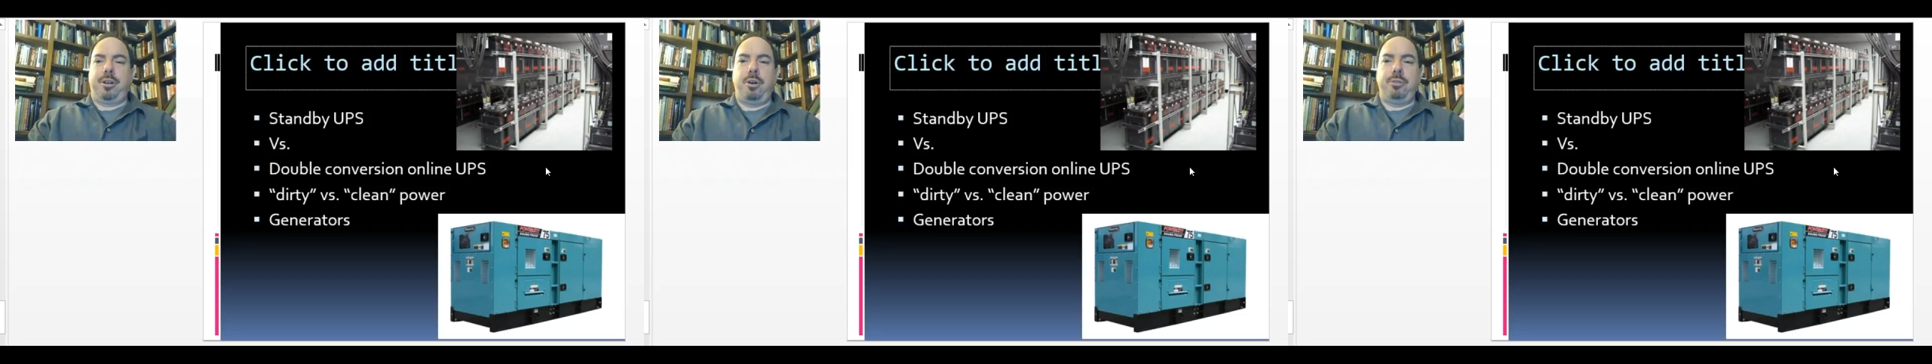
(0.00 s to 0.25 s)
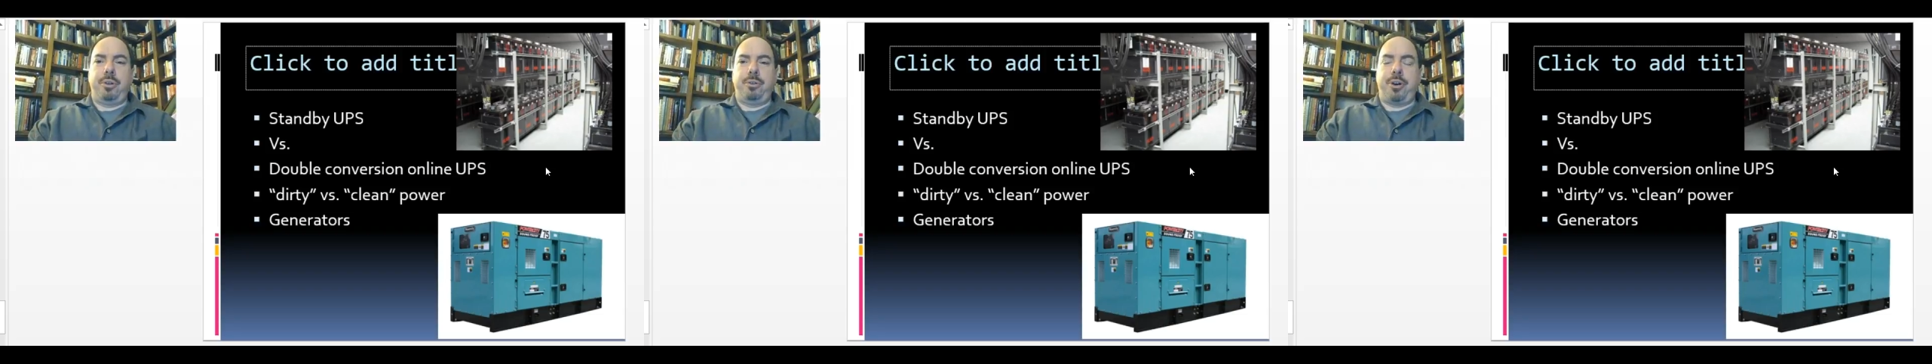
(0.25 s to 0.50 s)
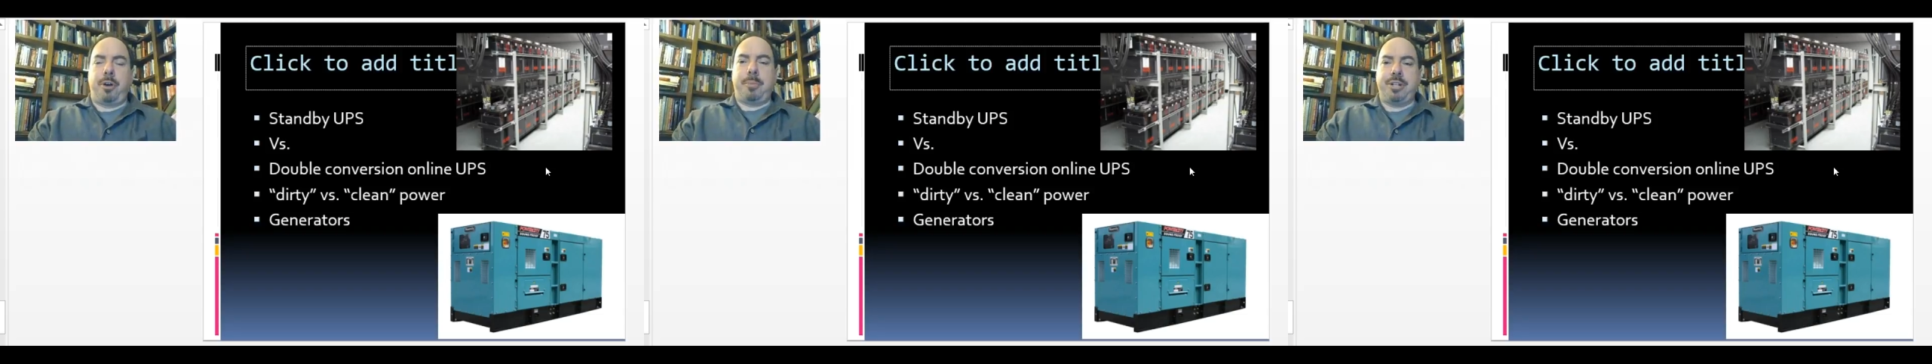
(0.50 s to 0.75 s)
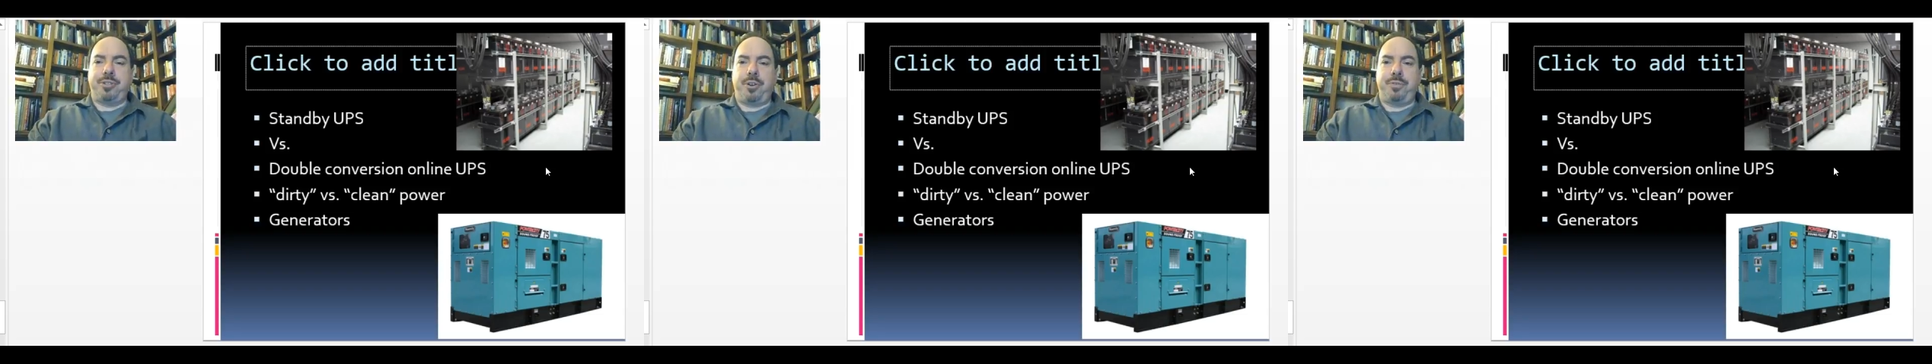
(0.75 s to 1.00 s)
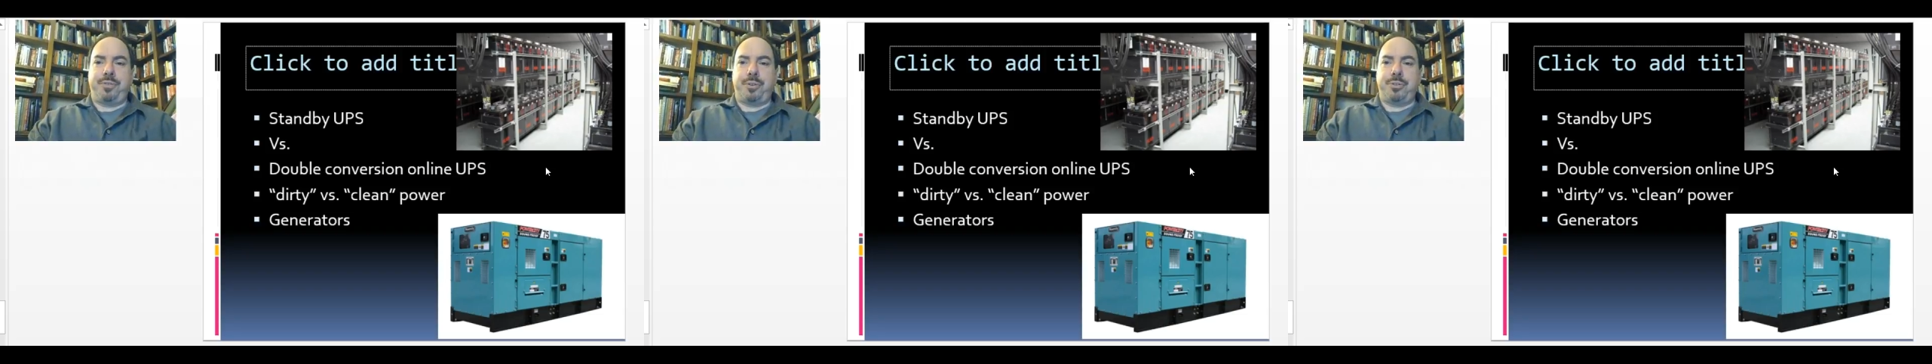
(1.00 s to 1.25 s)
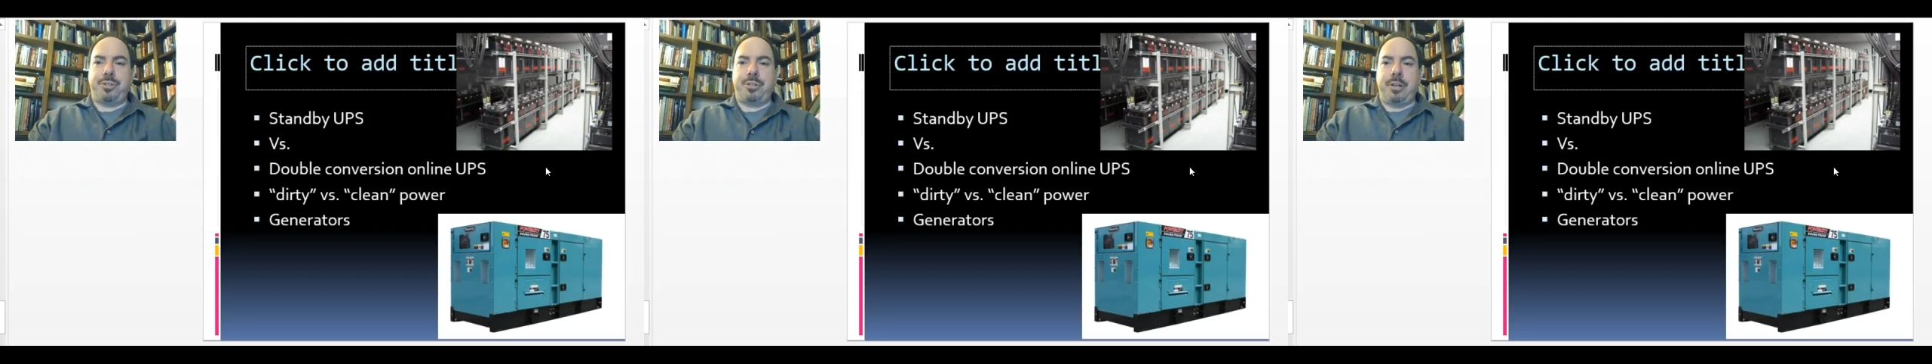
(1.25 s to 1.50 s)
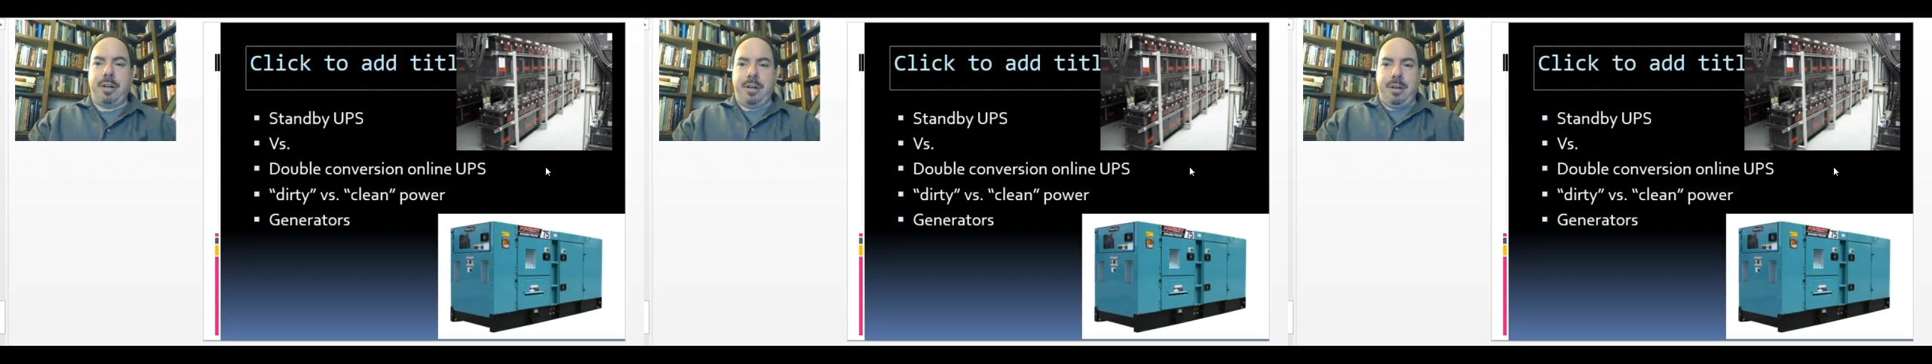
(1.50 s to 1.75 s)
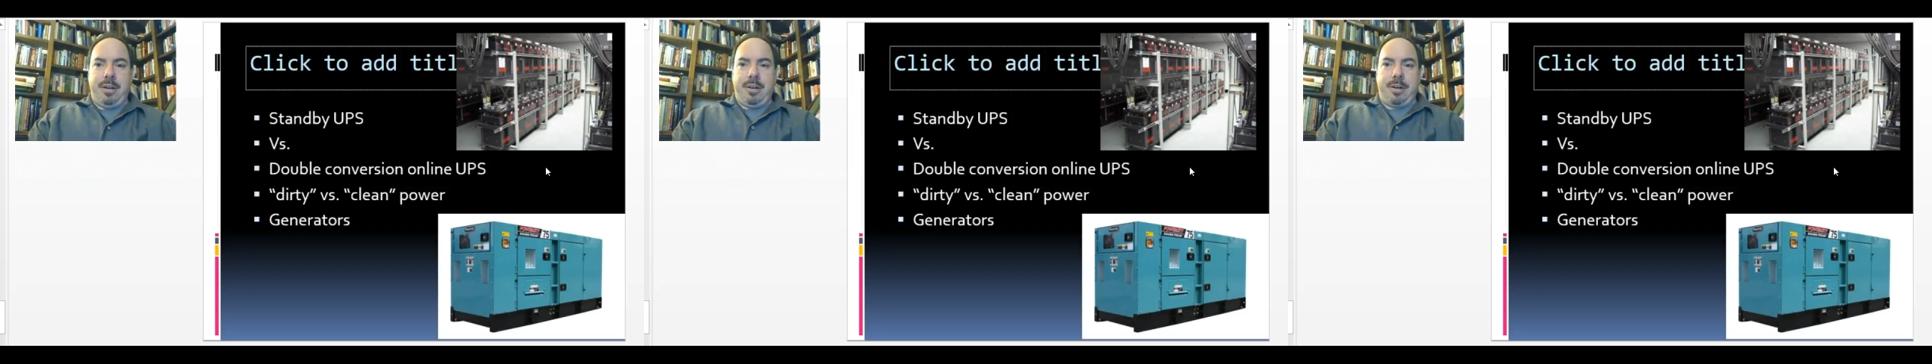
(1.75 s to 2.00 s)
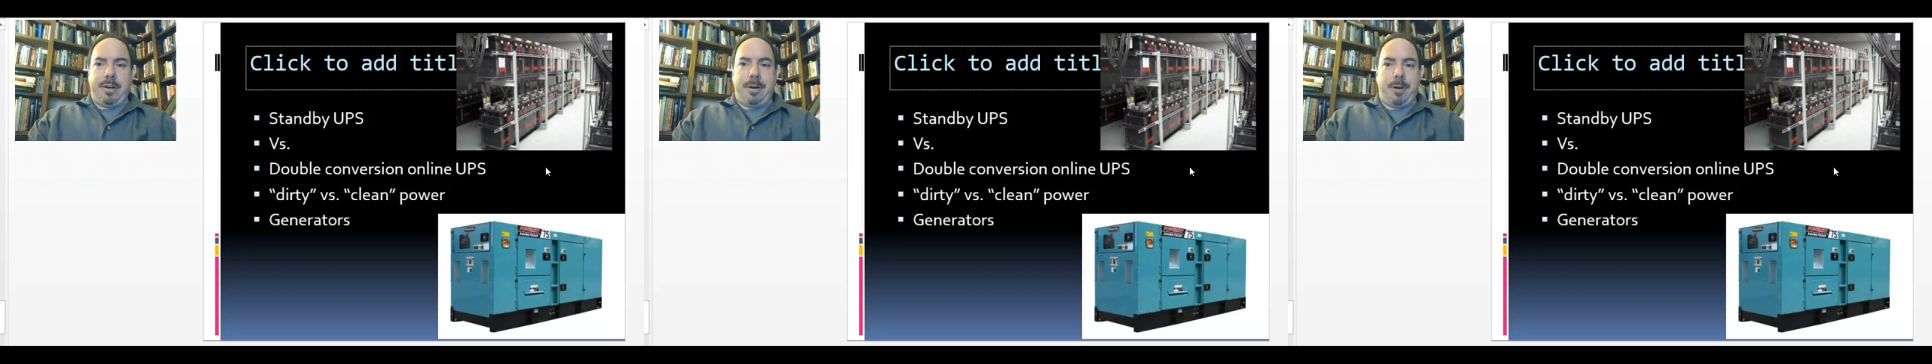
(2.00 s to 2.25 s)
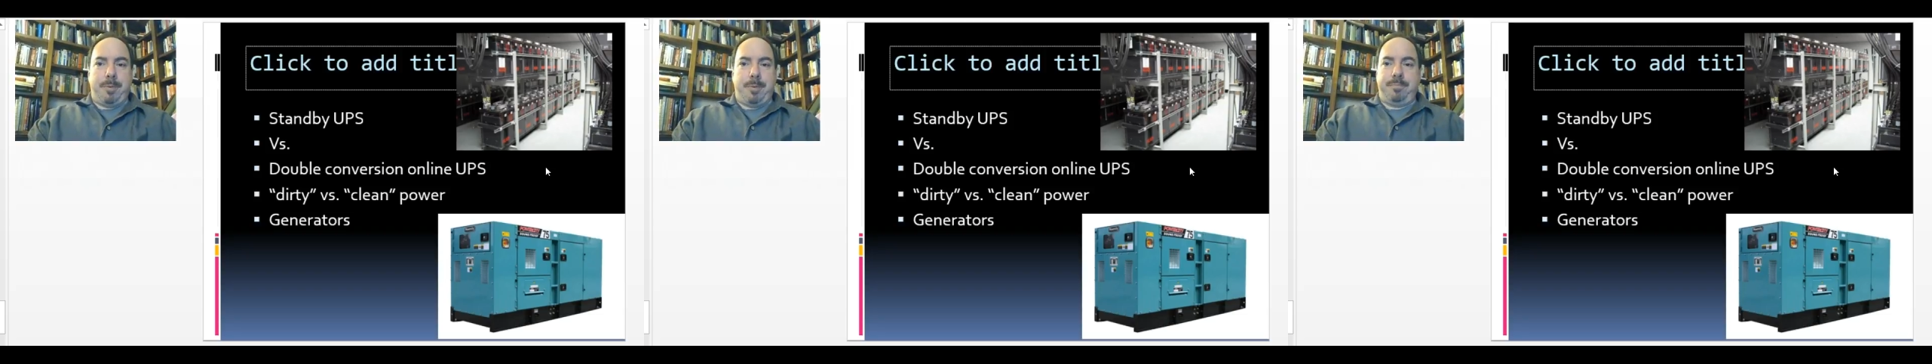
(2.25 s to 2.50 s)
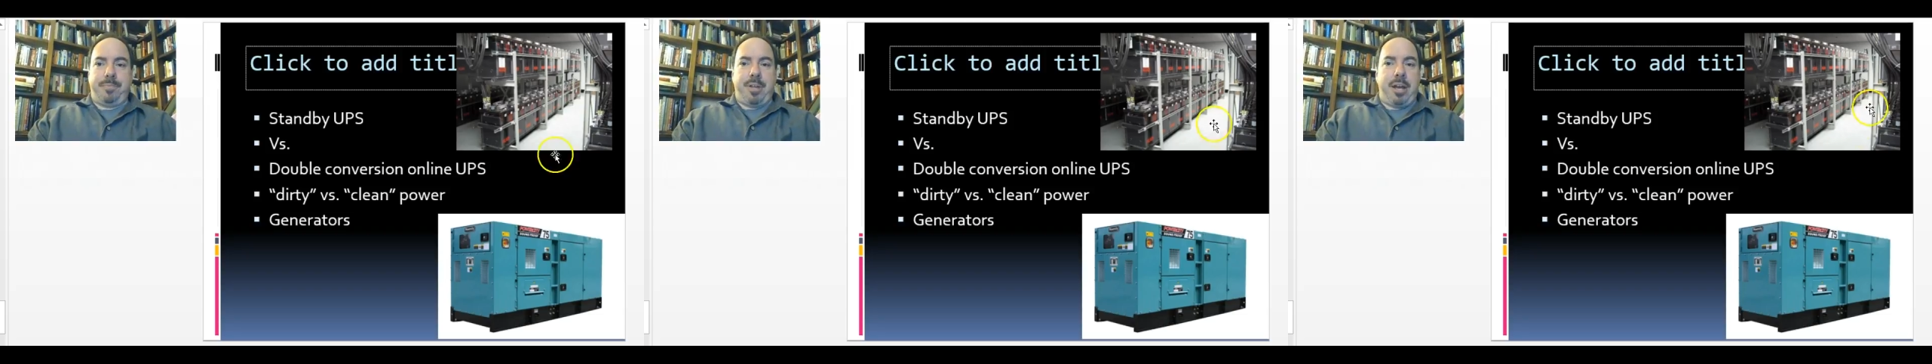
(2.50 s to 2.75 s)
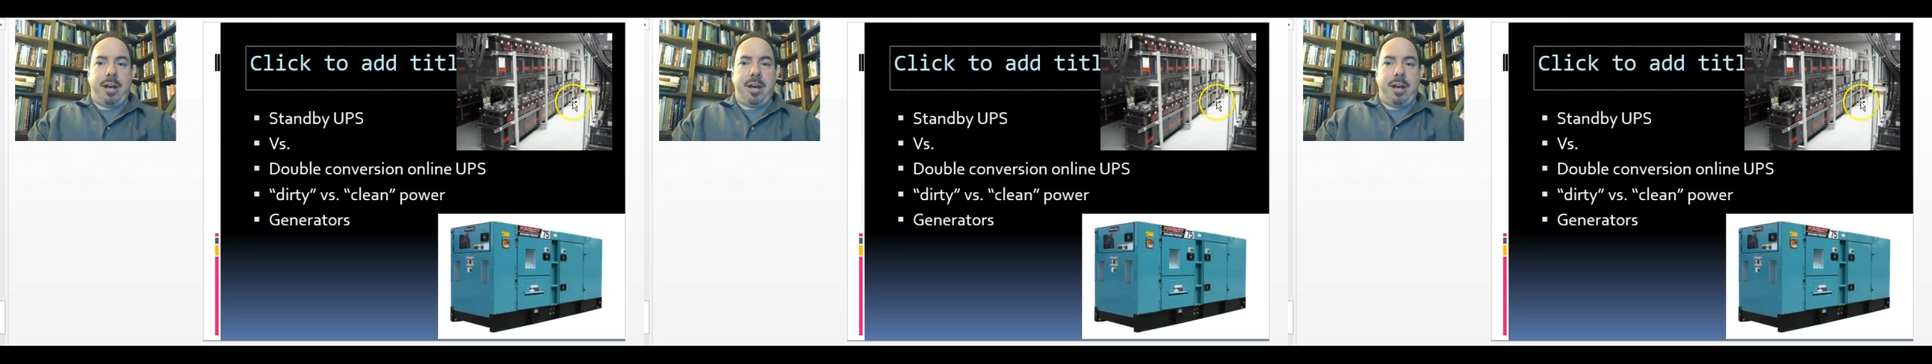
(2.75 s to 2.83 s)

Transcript: co-load all my servers, they